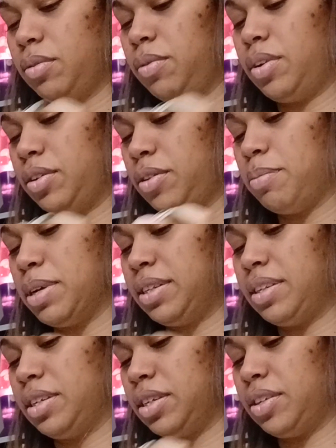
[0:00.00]
What other
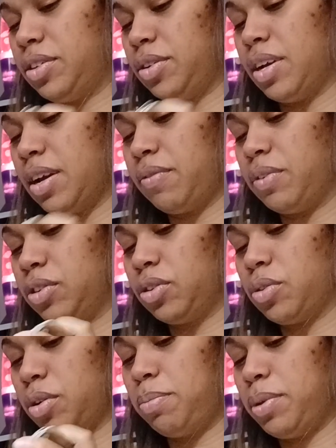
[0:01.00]
messages do you have for
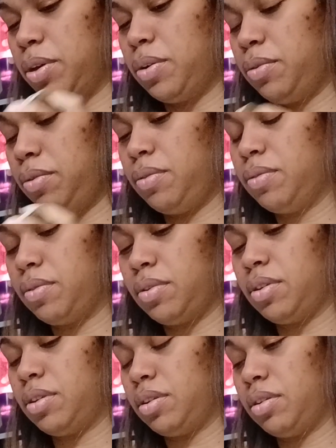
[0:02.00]
Scorpio
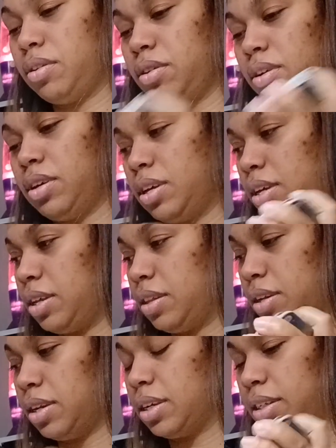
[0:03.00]
in
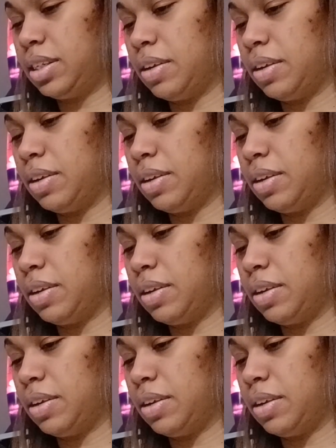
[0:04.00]
the next